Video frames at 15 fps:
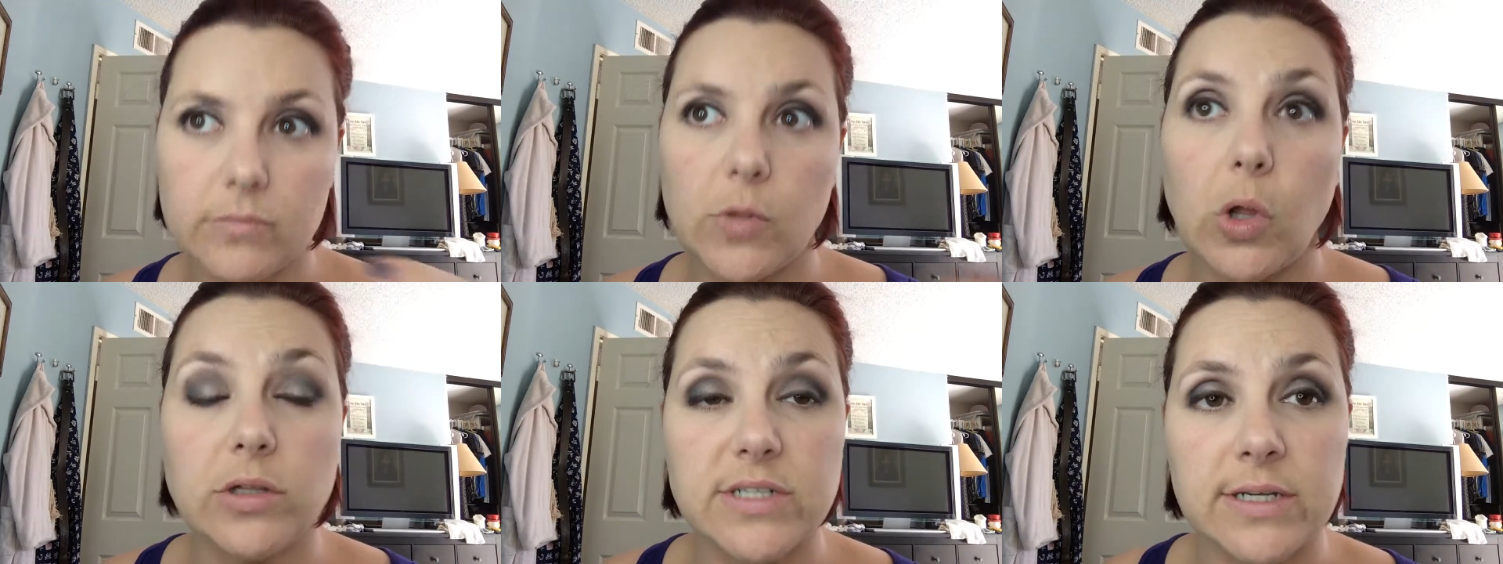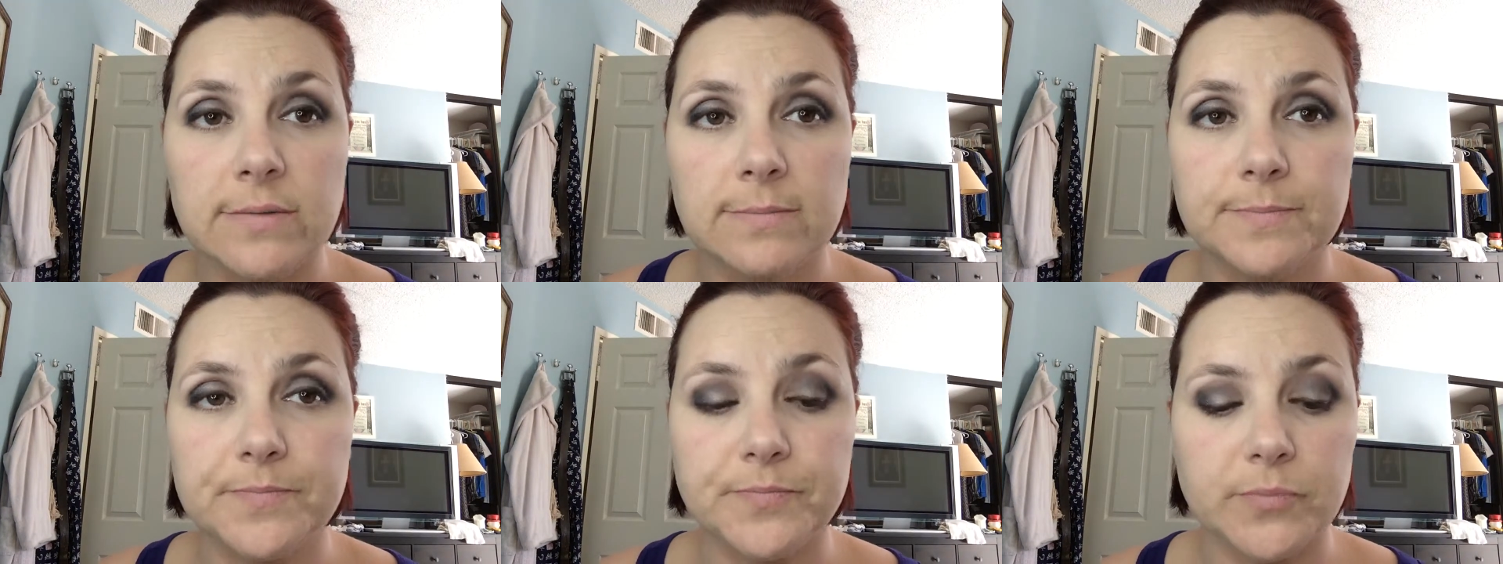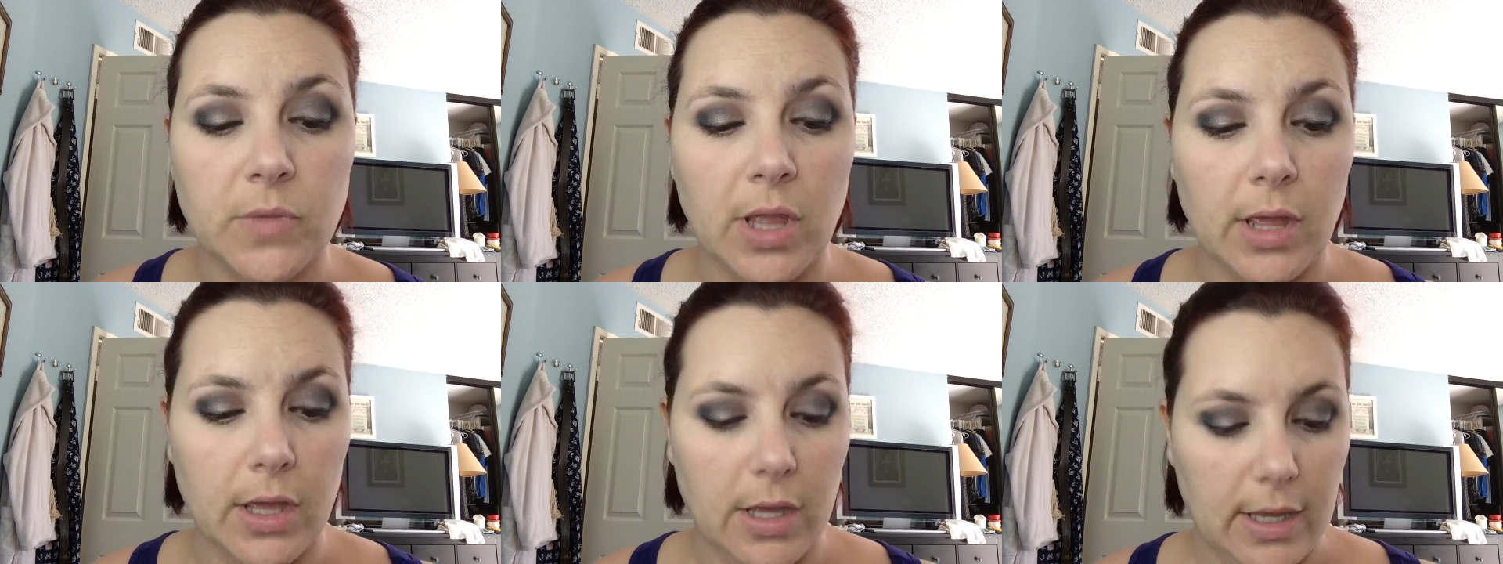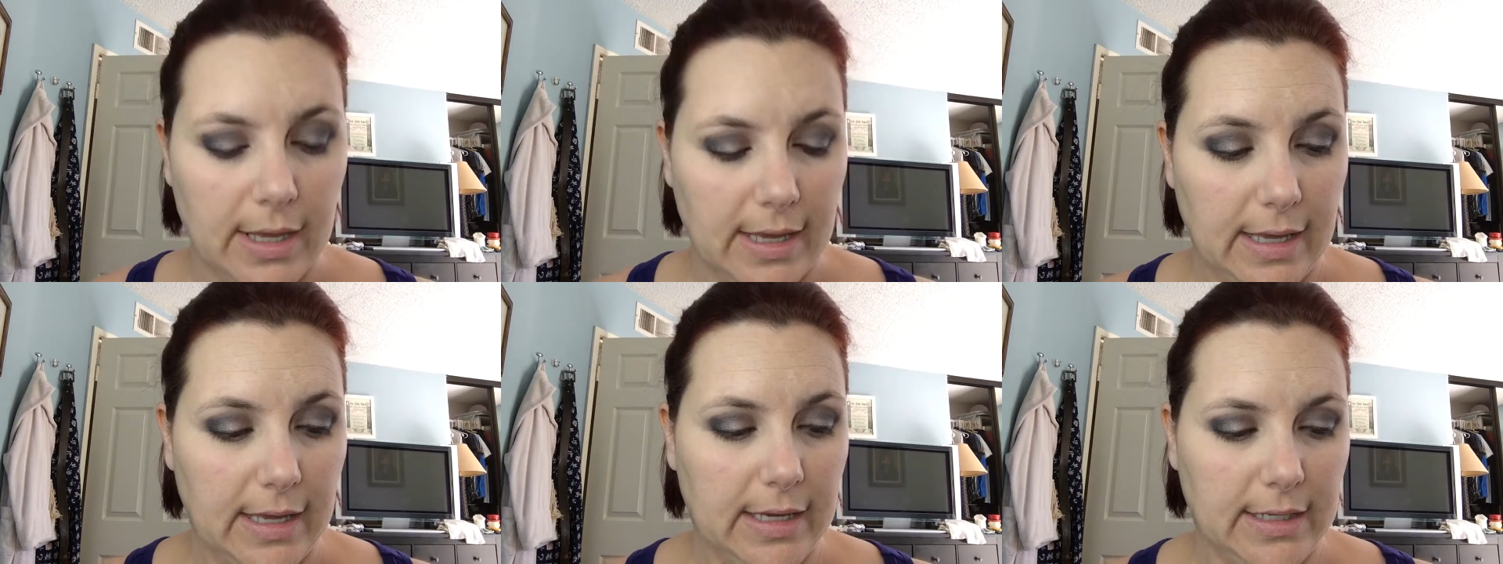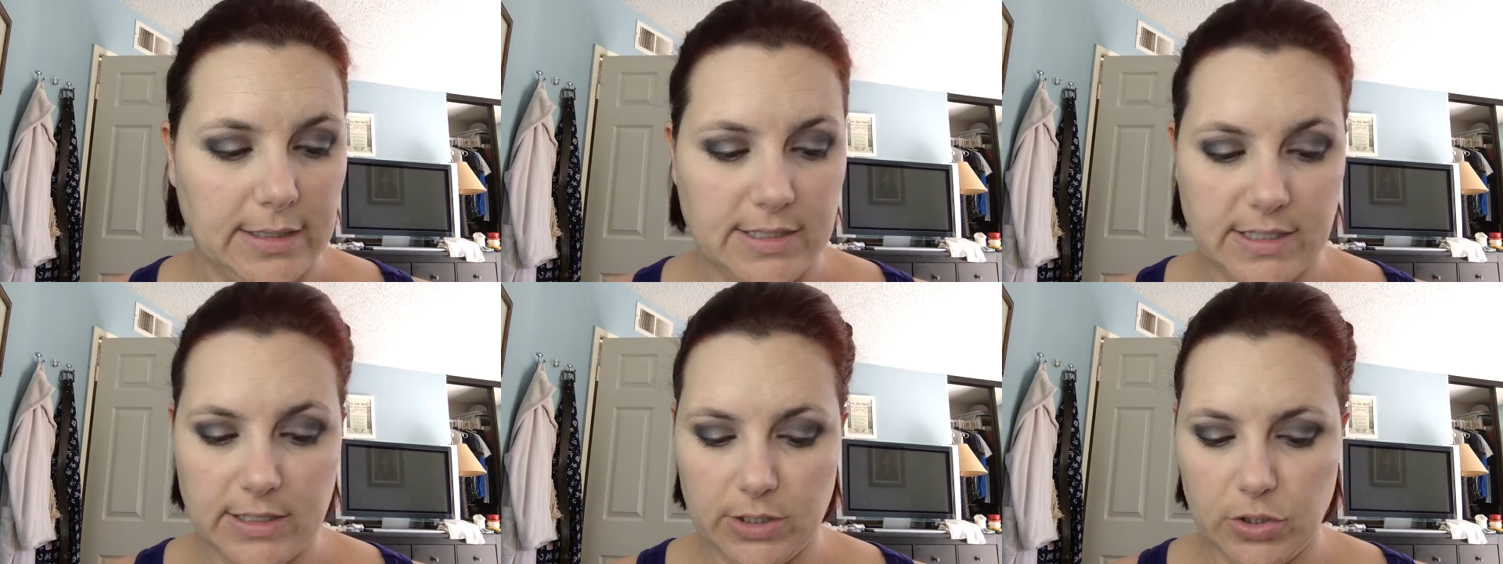Ulta.
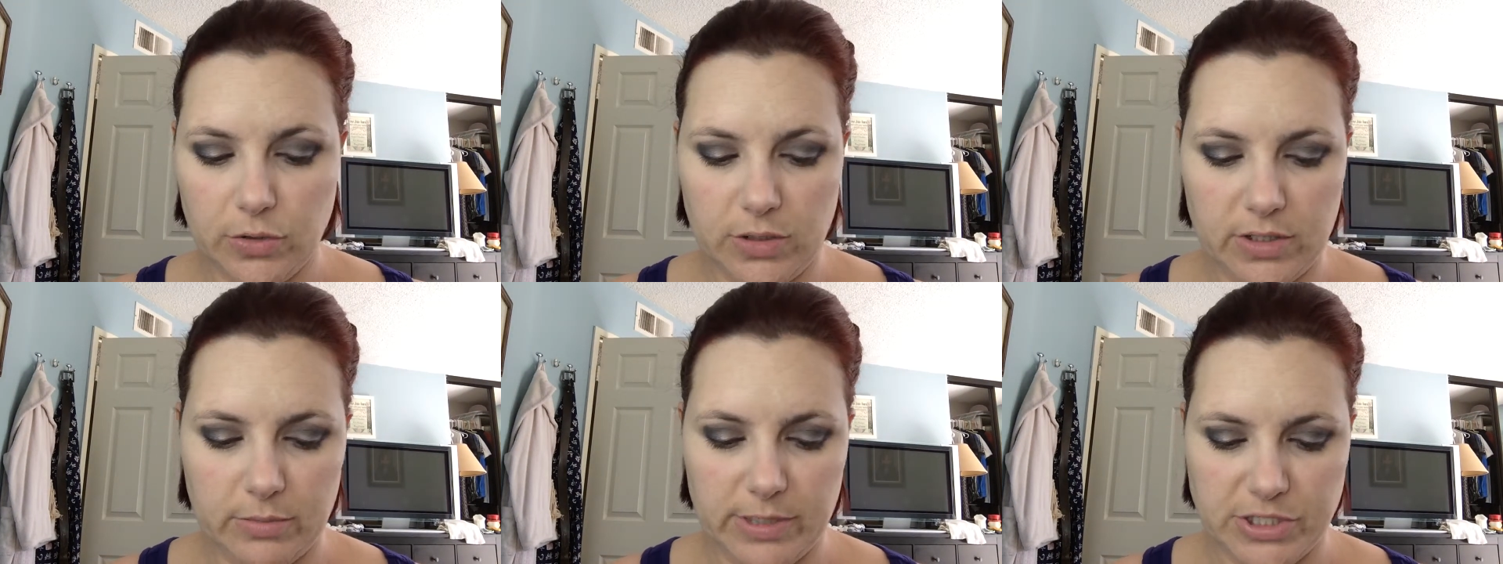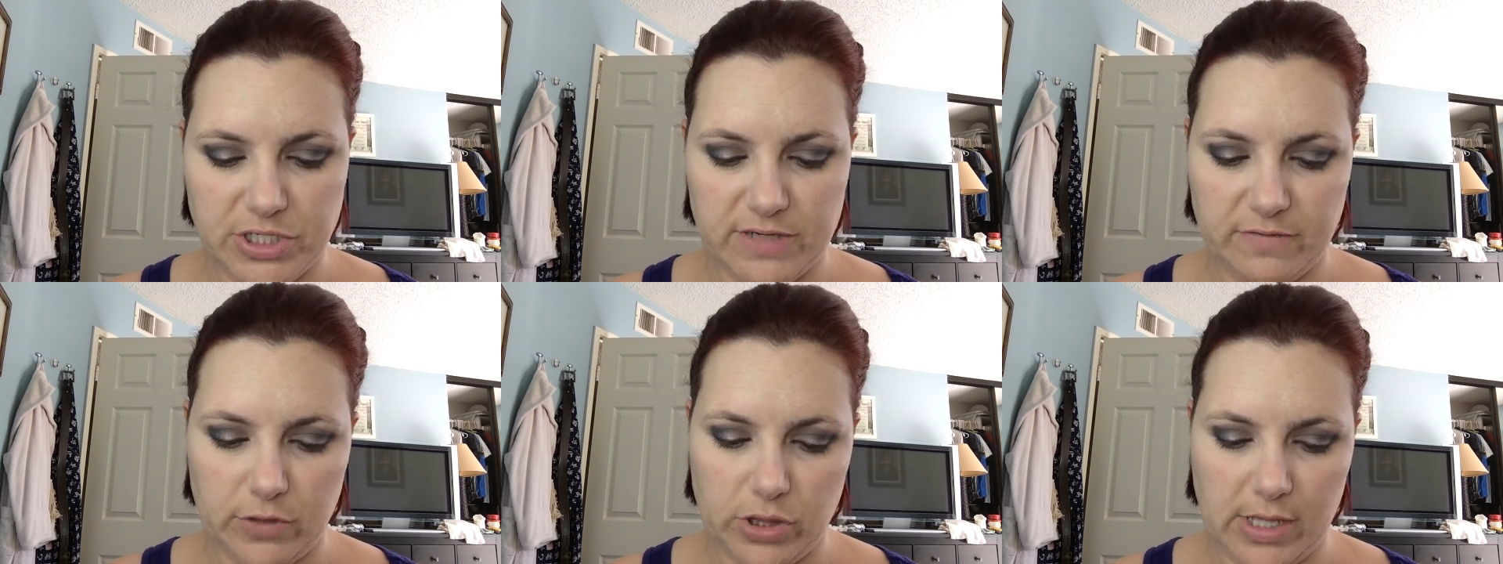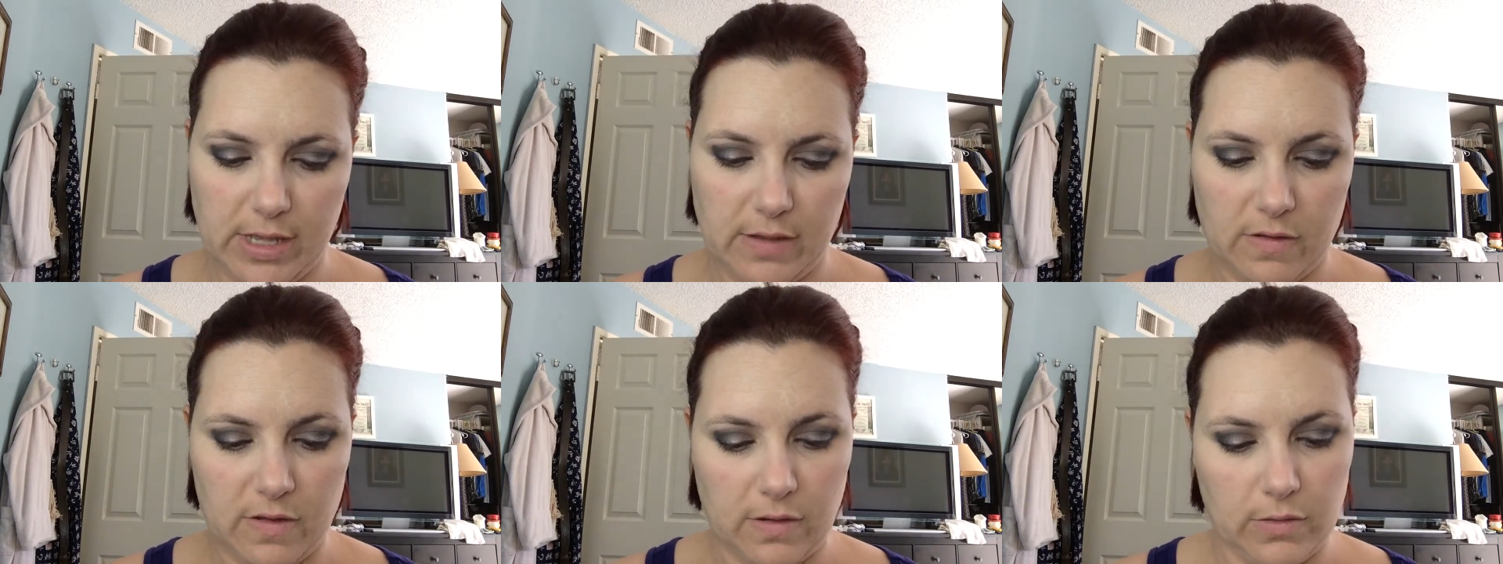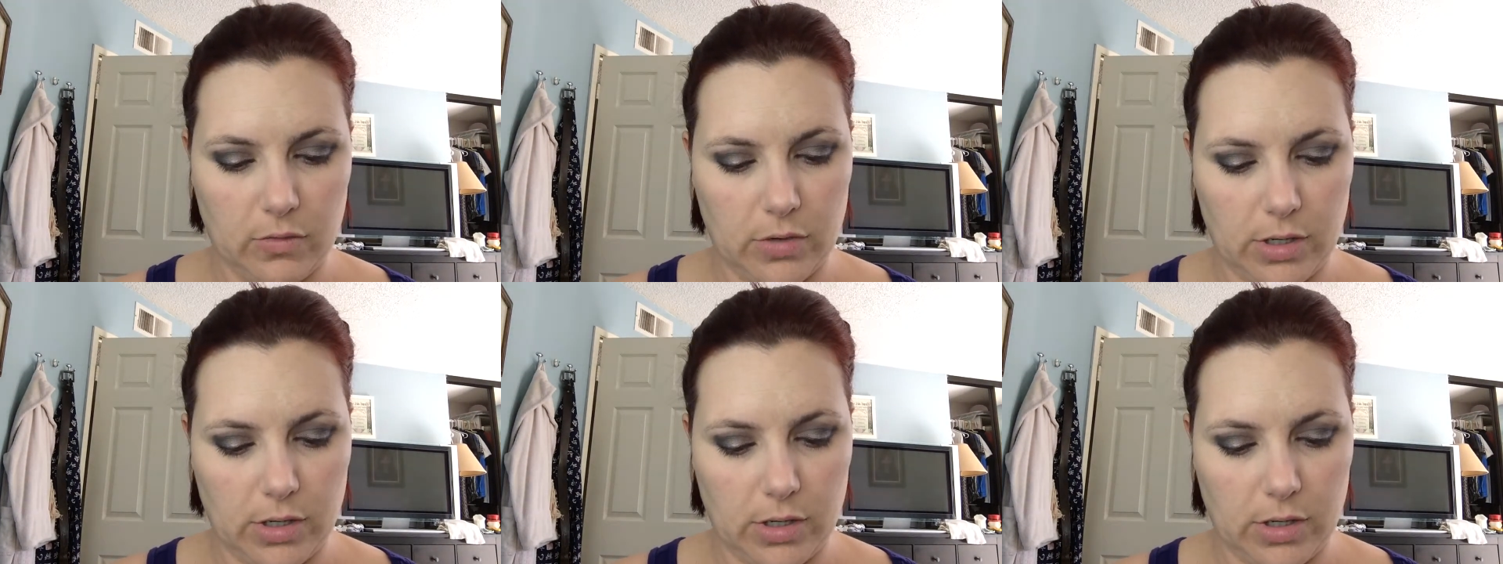And it included a bunch of different things.